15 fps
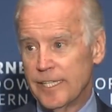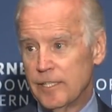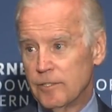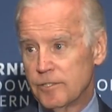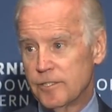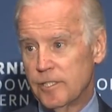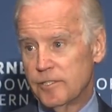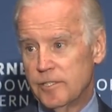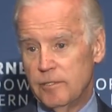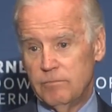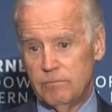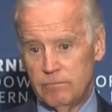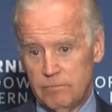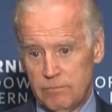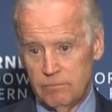legal
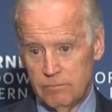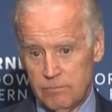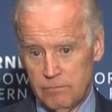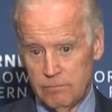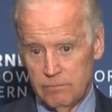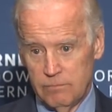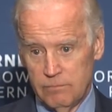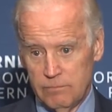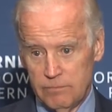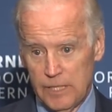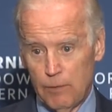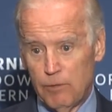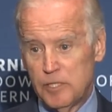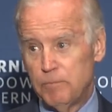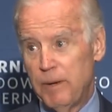system
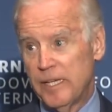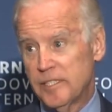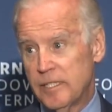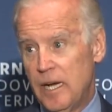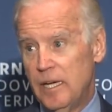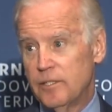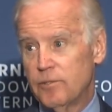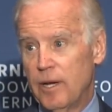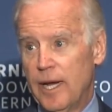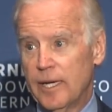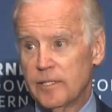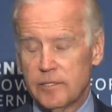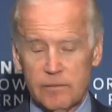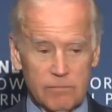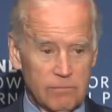that respects
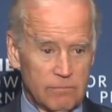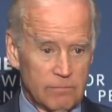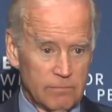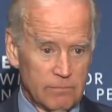contracts,